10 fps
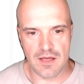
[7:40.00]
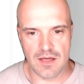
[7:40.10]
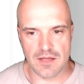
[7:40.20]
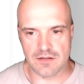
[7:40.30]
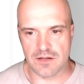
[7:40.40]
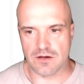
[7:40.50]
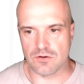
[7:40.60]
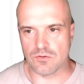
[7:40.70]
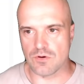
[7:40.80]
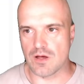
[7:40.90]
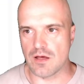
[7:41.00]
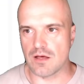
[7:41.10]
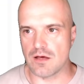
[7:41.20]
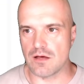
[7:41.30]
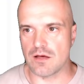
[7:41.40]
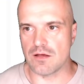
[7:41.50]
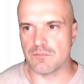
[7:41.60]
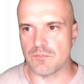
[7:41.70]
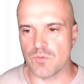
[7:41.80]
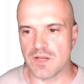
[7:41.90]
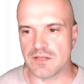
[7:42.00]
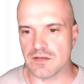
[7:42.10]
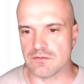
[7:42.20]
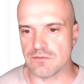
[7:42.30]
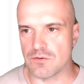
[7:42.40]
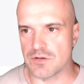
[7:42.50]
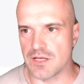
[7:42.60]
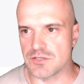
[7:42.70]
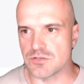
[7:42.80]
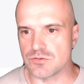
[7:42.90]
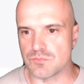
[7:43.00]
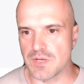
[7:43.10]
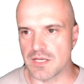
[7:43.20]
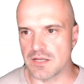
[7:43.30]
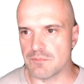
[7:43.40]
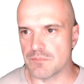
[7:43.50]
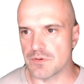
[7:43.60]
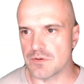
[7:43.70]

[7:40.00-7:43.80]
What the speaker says: And now I'm waiting for the agent to pick it up.